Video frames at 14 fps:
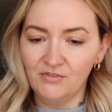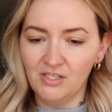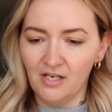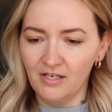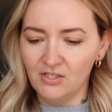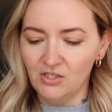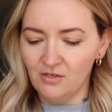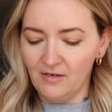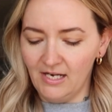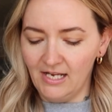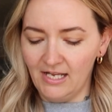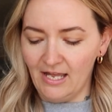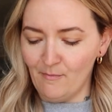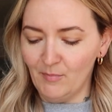started doing it
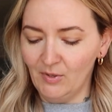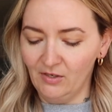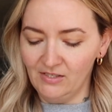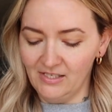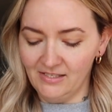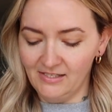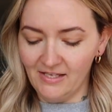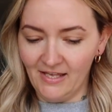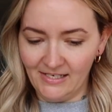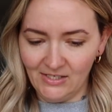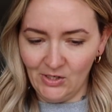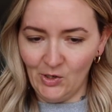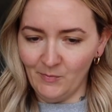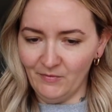again because it's that
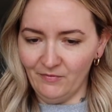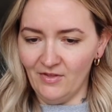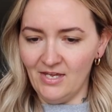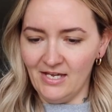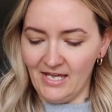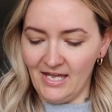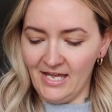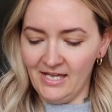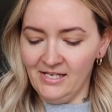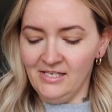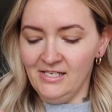time of the year,